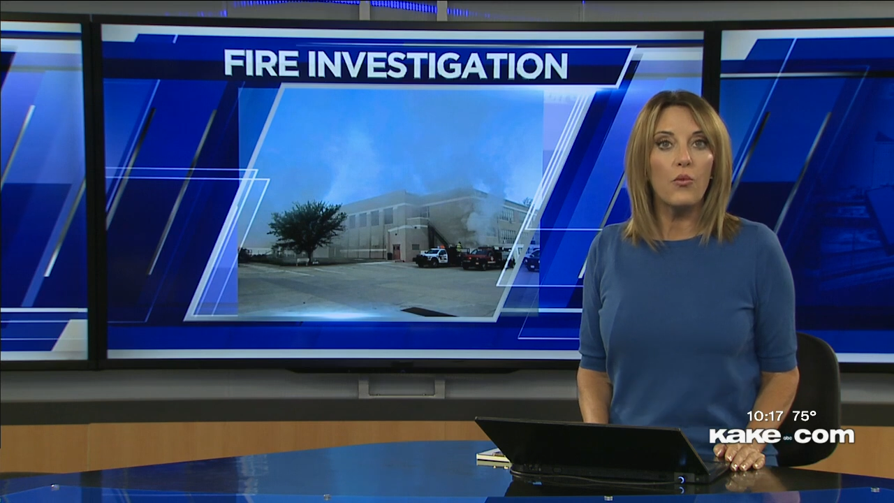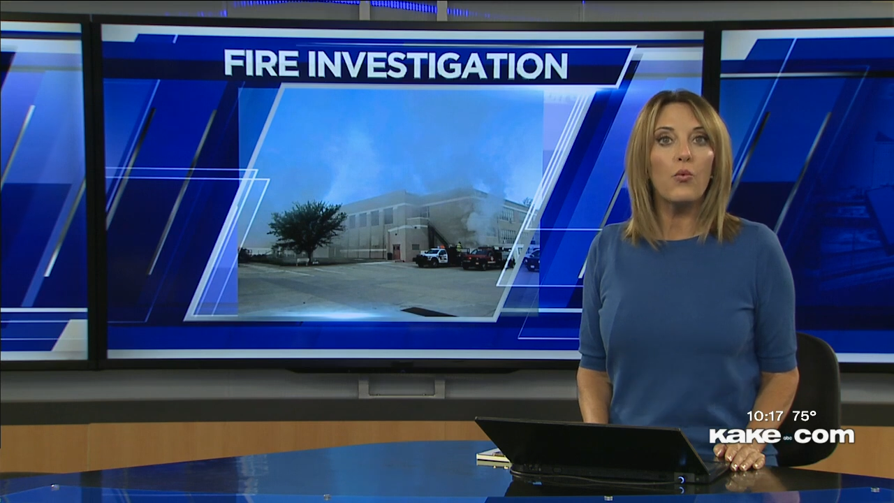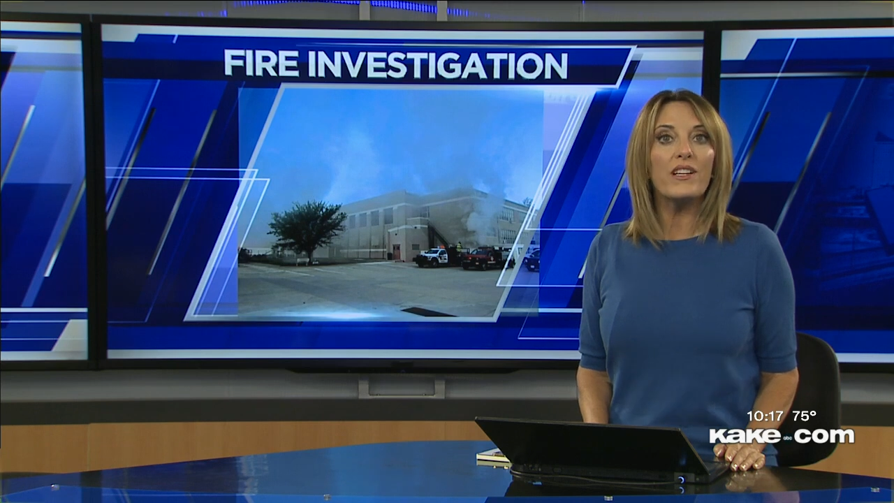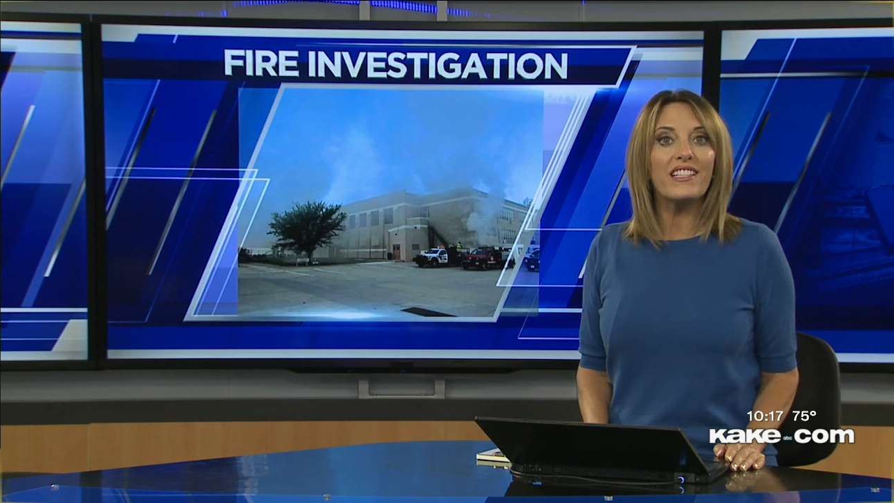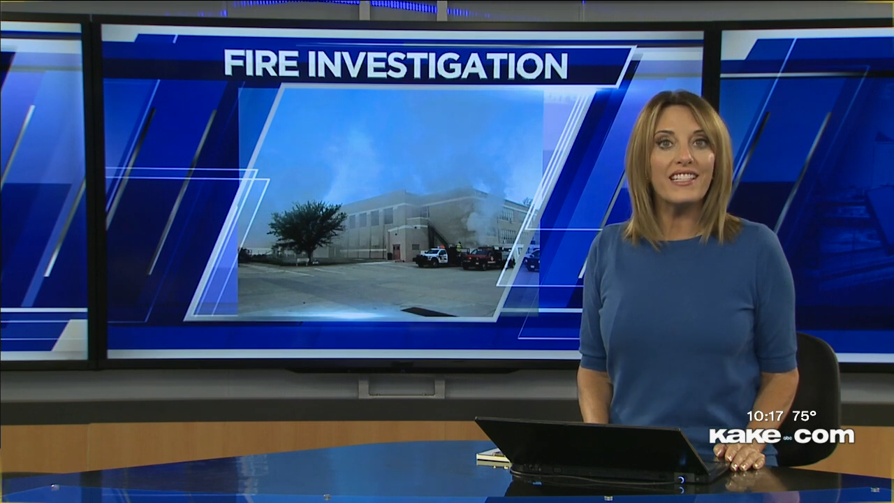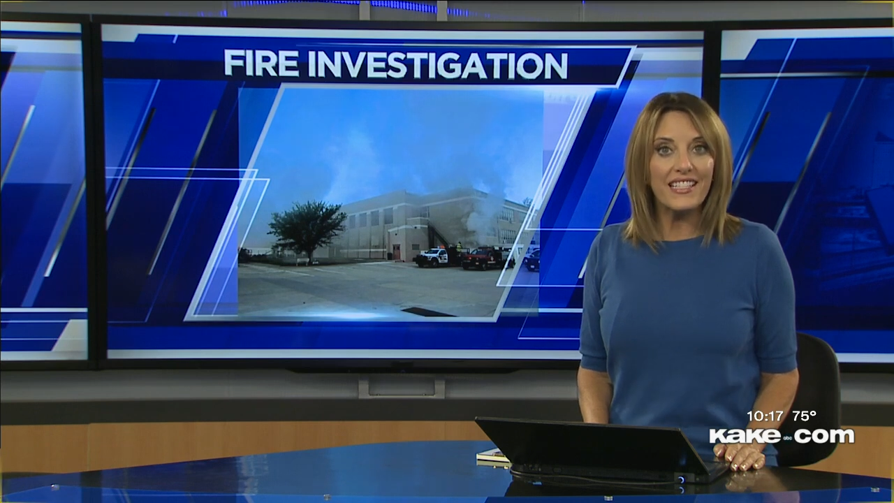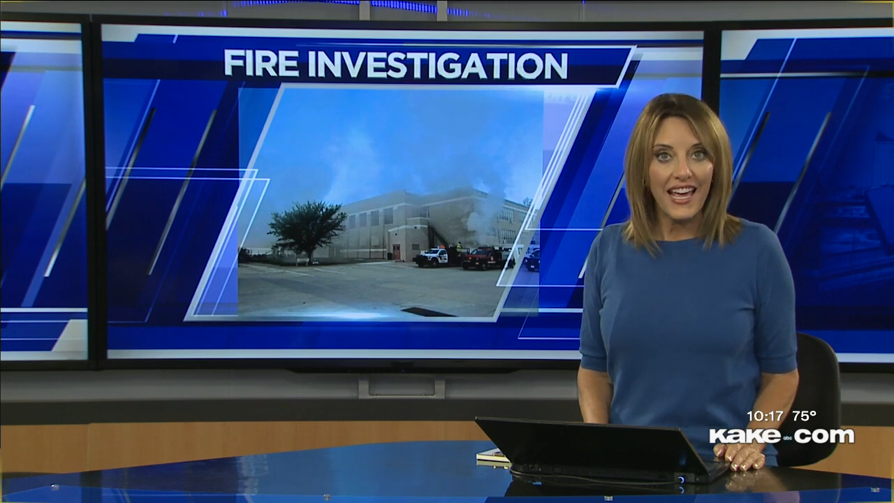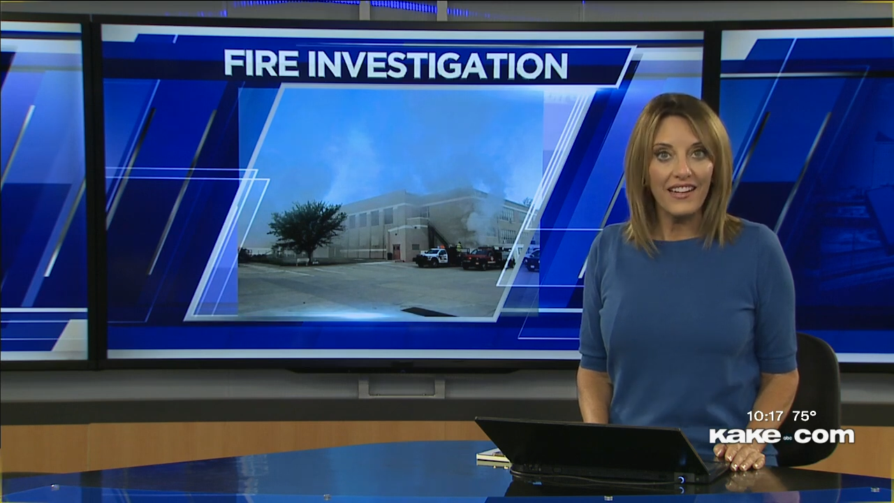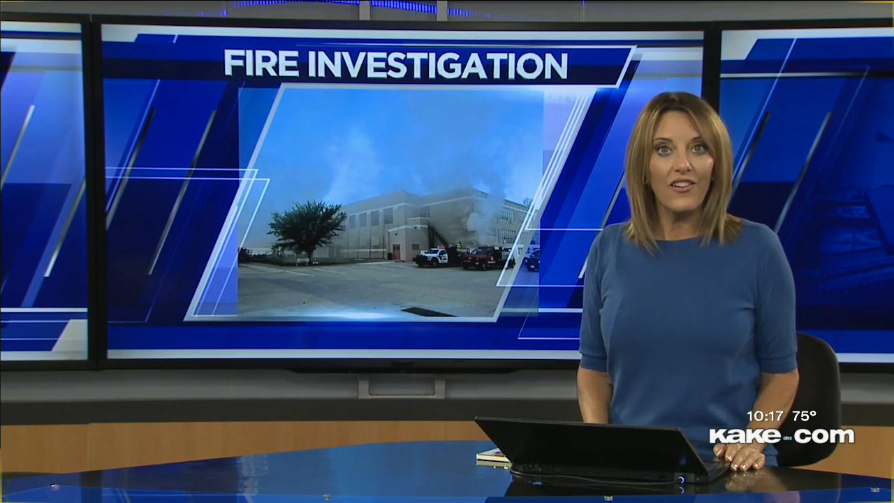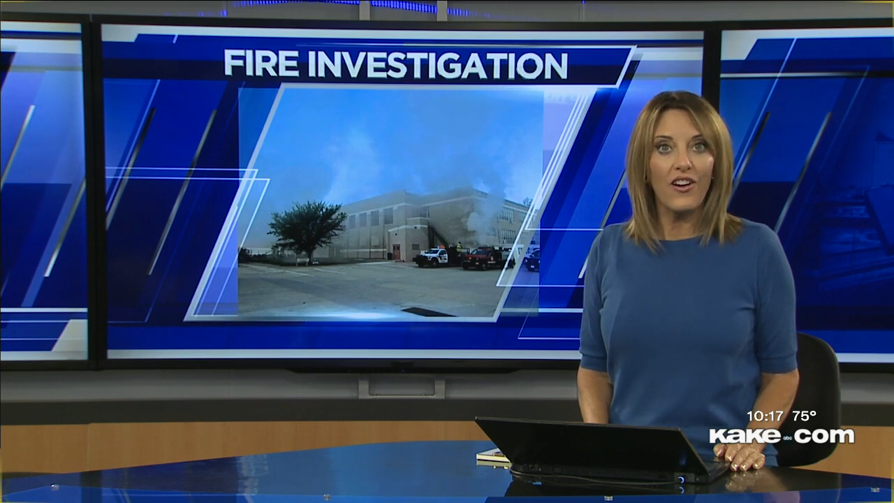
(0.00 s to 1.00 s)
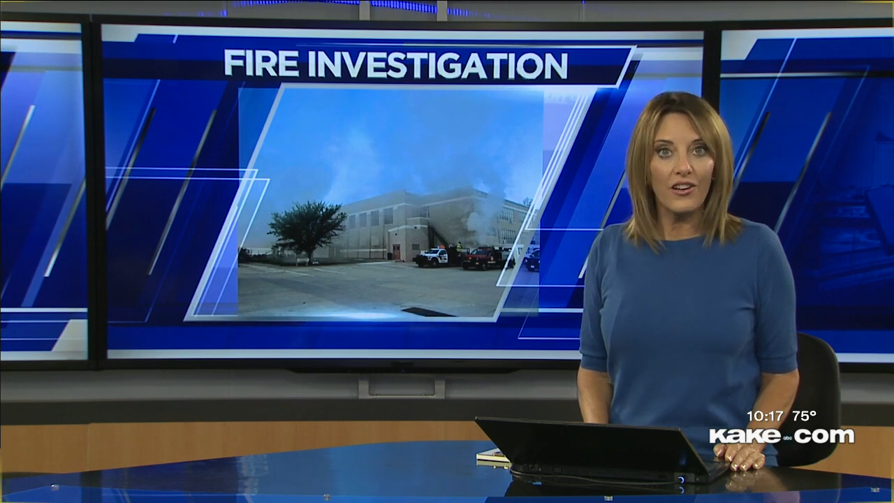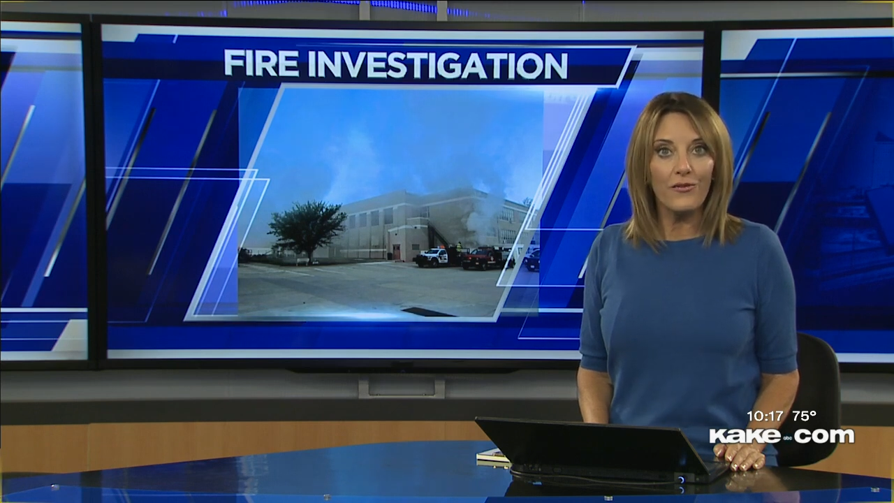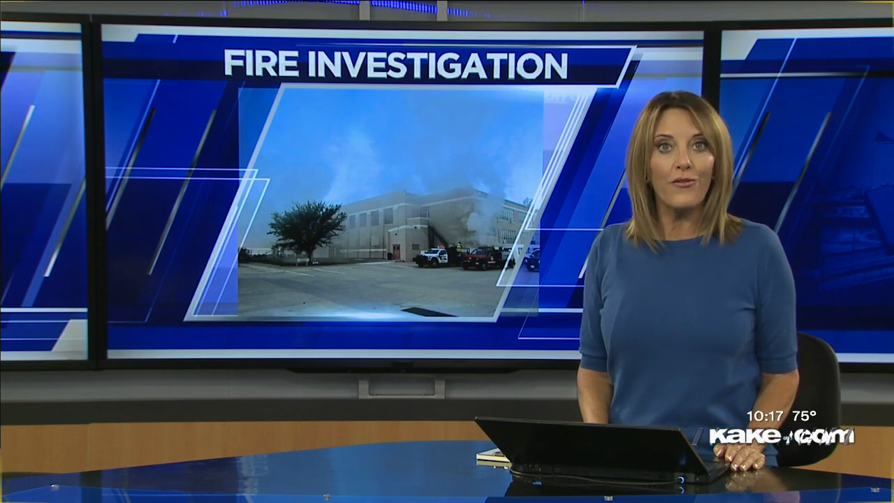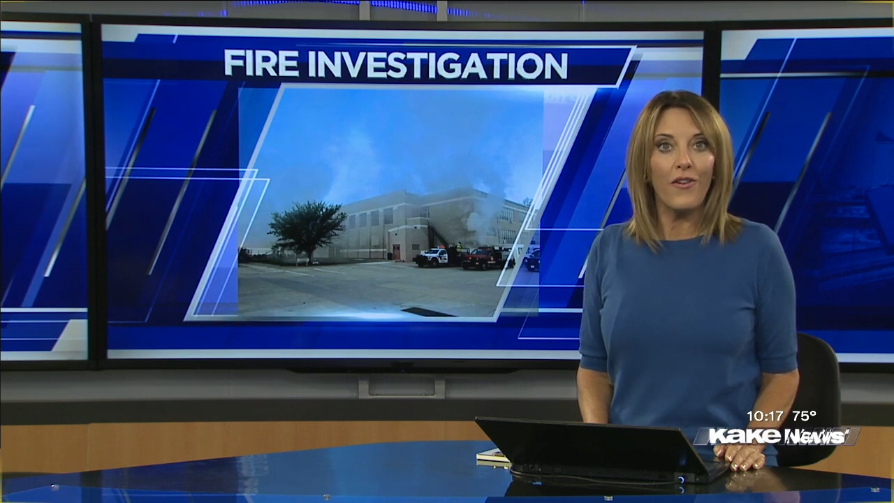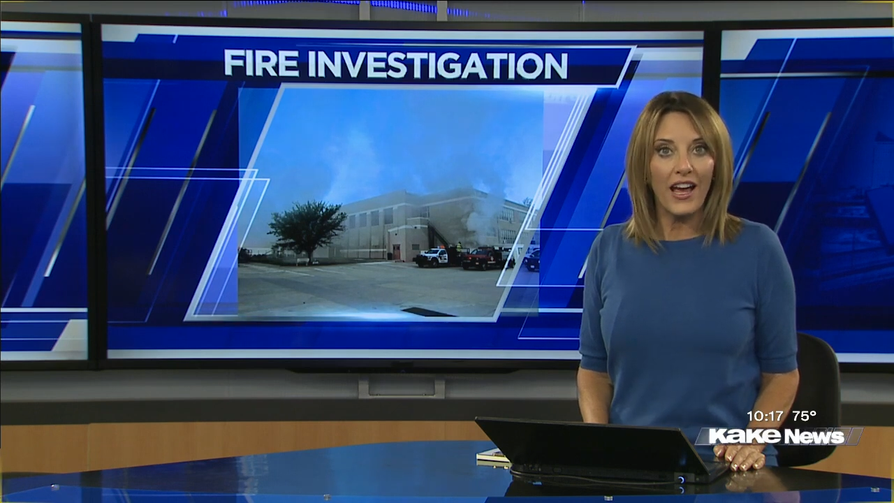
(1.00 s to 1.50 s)
was set
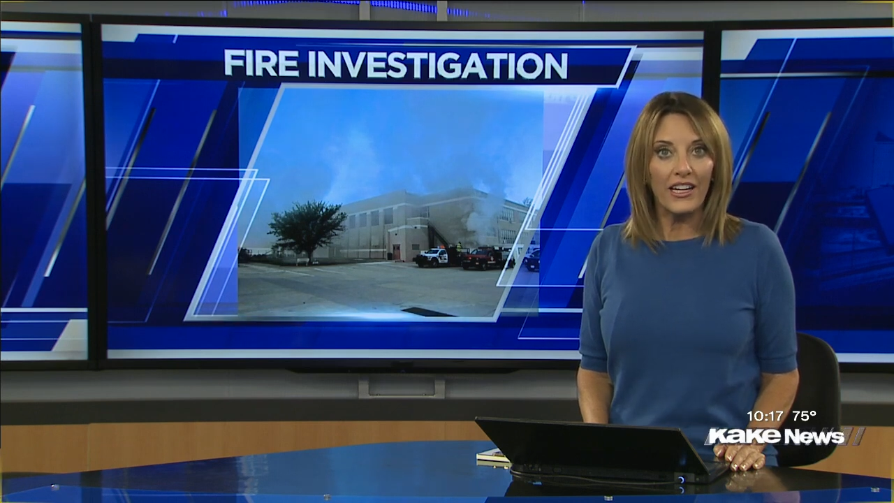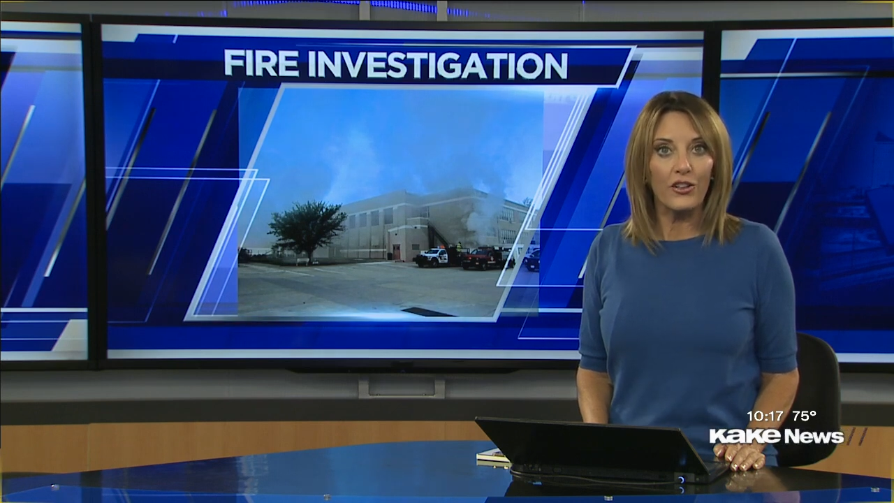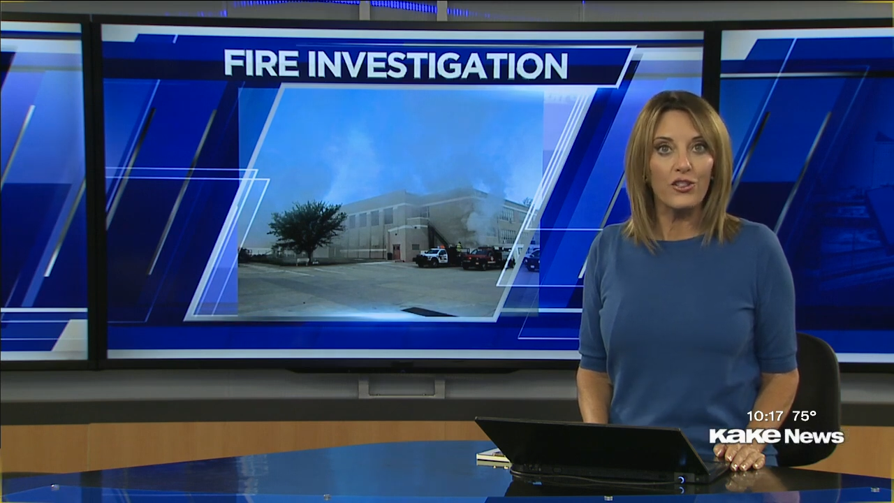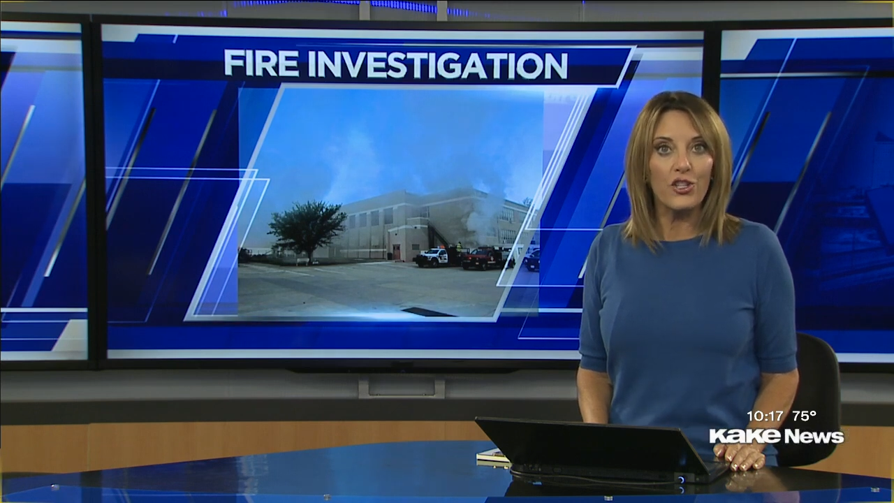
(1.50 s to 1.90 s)
on fire.